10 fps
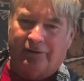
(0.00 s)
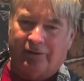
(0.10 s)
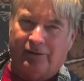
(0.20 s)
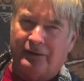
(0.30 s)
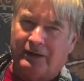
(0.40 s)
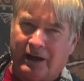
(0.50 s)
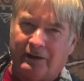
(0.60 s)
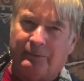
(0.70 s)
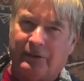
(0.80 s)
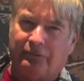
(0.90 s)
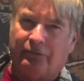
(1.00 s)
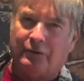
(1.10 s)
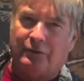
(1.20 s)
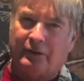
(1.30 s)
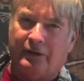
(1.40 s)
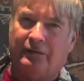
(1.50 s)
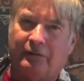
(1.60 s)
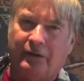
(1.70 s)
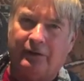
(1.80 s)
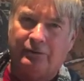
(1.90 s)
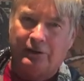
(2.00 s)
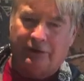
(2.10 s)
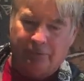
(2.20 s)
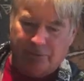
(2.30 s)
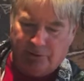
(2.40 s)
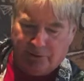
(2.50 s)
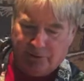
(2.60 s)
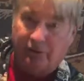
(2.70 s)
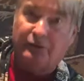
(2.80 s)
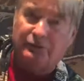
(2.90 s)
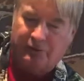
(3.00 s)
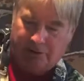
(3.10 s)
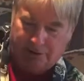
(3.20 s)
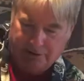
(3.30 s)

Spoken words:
And so you got to put a floater on a drink if you really want a good drink.